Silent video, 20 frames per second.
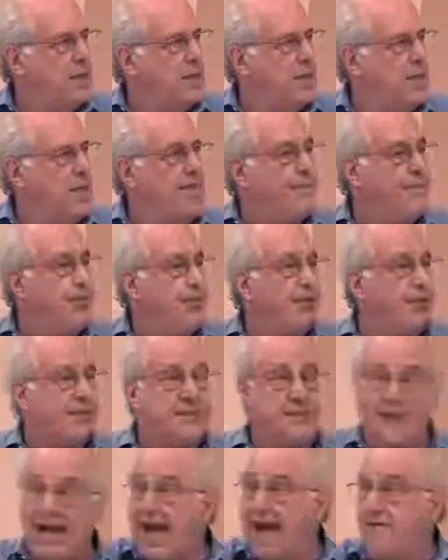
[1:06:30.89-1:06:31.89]
we put a
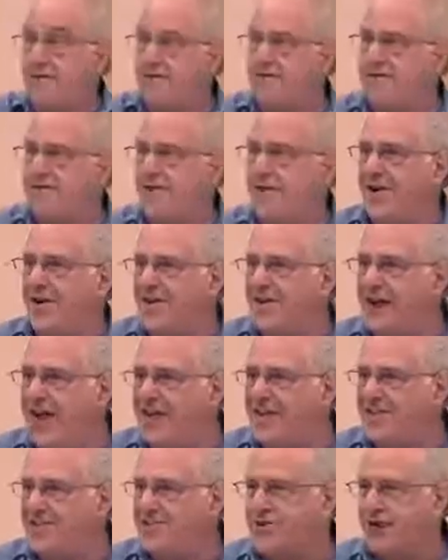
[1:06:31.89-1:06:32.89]
tariff on
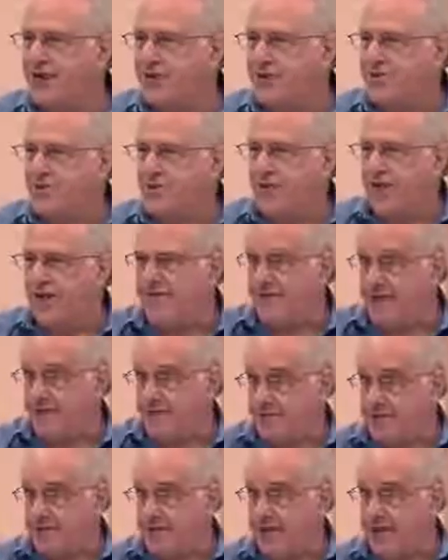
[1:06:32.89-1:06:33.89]
light trucks,
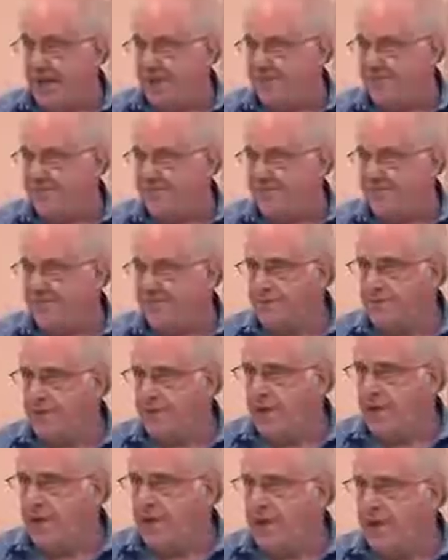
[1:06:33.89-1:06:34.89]
25%.
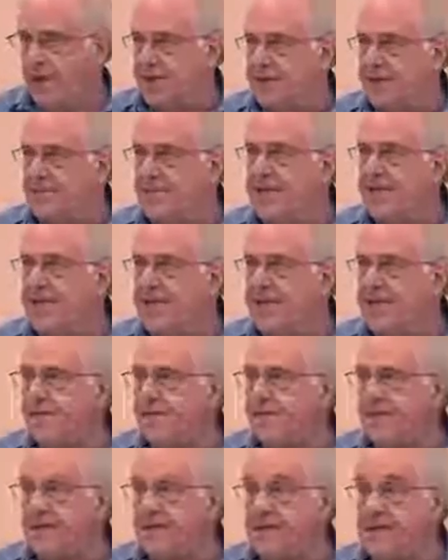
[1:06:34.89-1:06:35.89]
It's been in
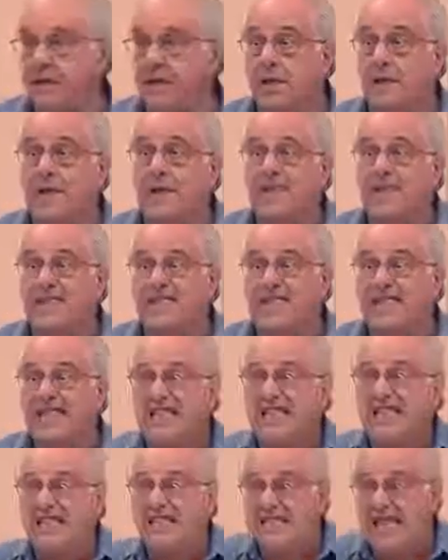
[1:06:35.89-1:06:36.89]
effect
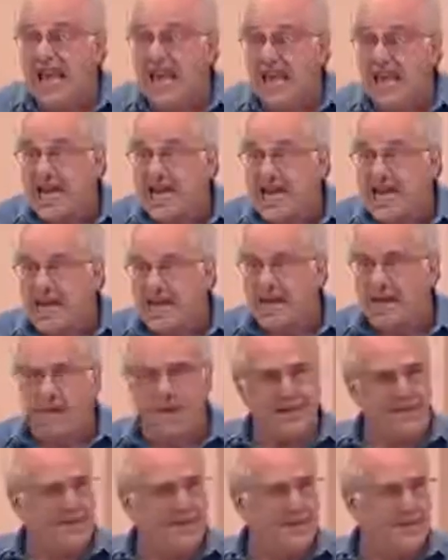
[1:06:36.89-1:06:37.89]
since then.
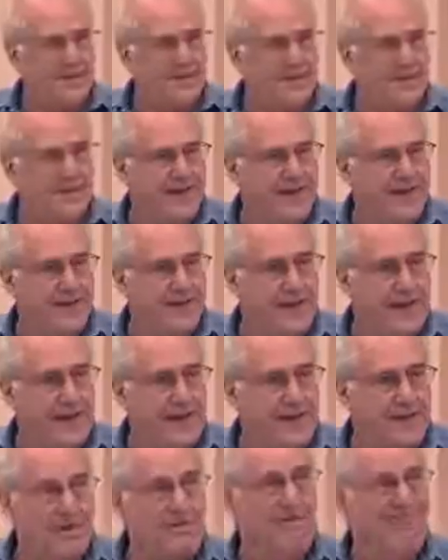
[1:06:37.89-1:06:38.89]
Is it in effect
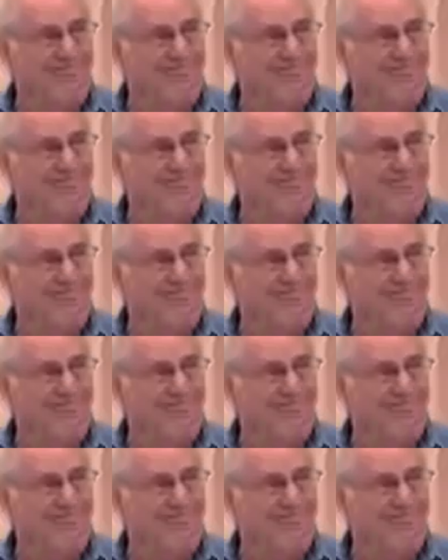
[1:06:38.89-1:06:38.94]
now?